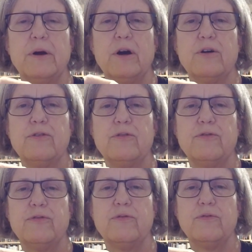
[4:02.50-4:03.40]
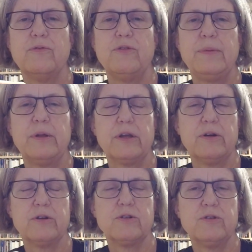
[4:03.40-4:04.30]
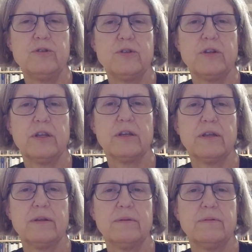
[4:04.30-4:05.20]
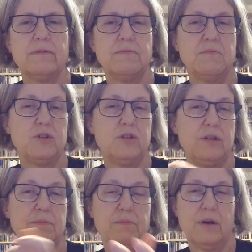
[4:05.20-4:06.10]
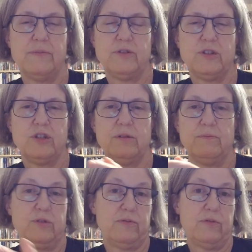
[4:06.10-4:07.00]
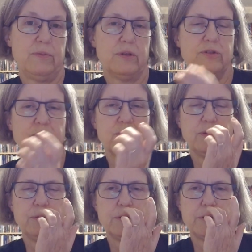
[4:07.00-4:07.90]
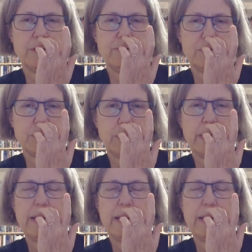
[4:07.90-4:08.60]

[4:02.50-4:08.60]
of female characters, and she was a female, so she put herself into it.